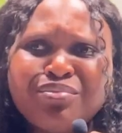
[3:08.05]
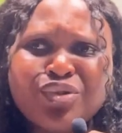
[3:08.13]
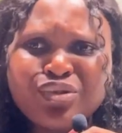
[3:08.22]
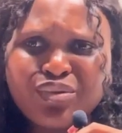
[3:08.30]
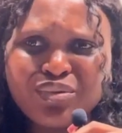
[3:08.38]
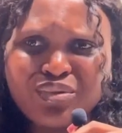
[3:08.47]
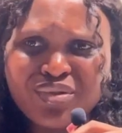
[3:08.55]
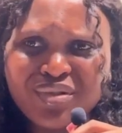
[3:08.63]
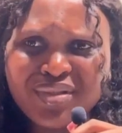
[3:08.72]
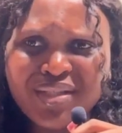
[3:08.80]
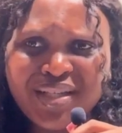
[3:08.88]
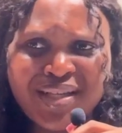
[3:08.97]
Most
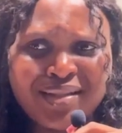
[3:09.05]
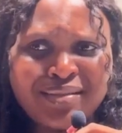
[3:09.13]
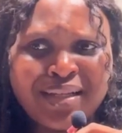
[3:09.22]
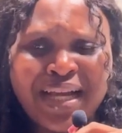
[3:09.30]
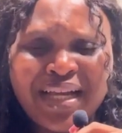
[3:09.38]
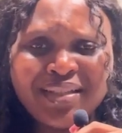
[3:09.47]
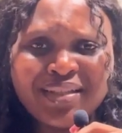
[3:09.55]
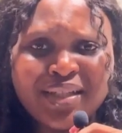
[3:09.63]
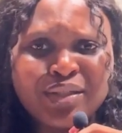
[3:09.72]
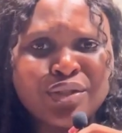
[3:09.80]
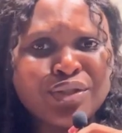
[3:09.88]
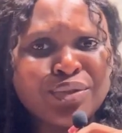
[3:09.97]
schools, they kind of
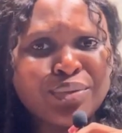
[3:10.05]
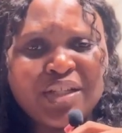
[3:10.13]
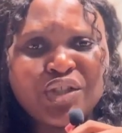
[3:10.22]
like do